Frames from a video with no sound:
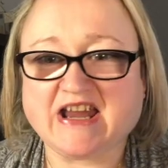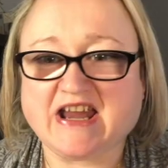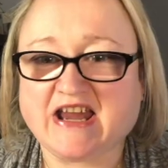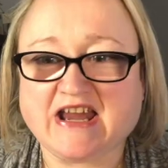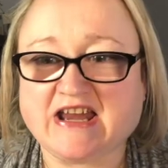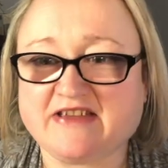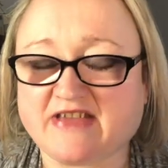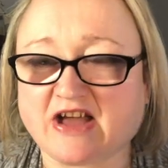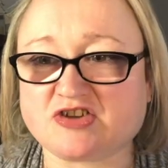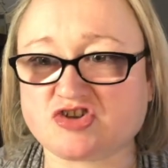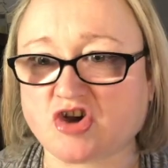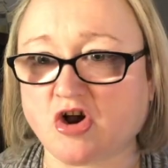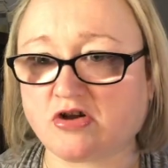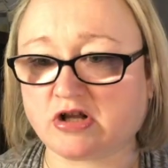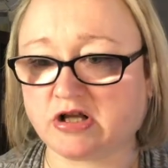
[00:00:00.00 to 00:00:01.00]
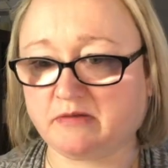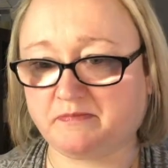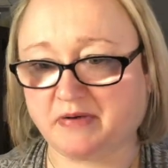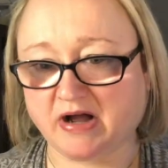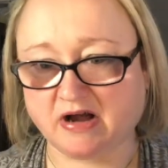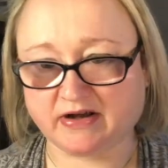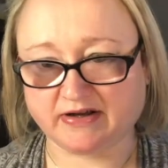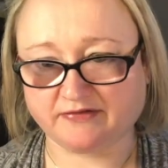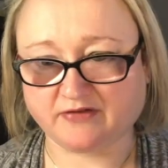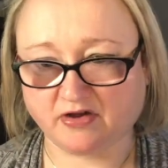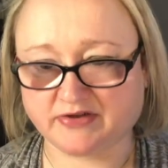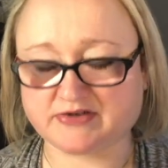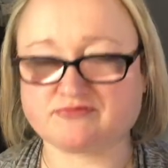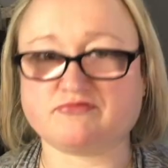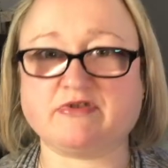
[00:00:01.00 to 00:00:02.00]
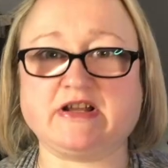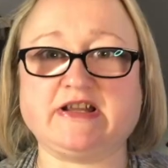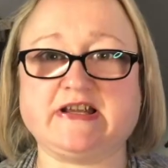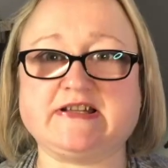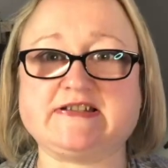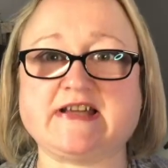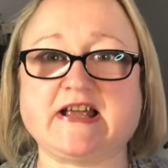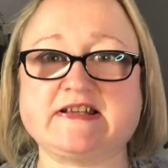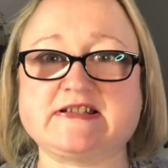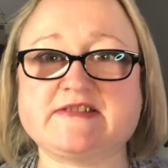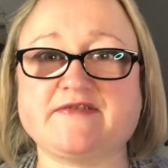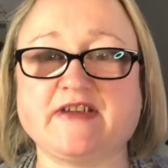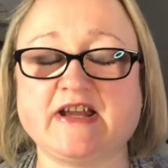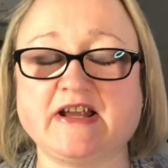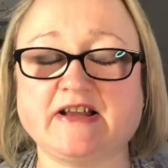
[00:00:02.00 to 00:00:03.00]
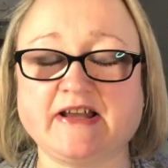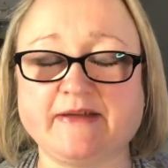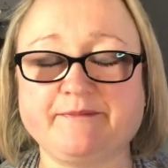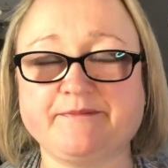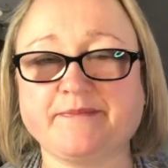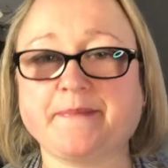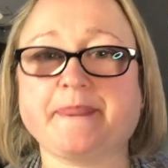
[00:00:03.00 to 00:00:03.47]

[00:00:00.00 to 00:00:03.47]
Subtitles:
eat that chocolate bar. I've got this really intense feeling.